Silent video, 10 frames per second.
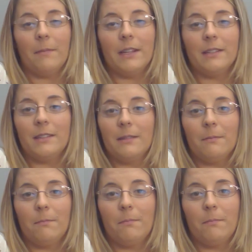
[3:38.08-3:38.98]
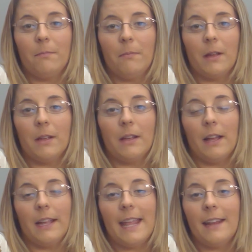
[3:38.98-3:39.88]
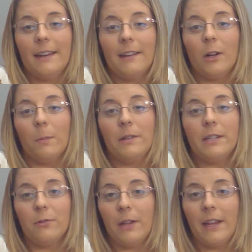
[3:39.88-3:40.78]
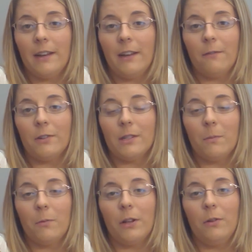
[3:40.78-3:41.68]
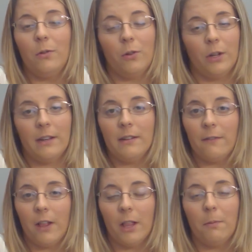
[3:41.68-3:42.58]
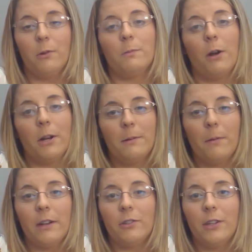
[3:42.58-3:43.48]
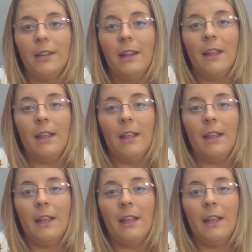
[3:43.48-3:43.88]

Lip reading: is a candidate or a potential candidate for someone who could develop postpartum depression,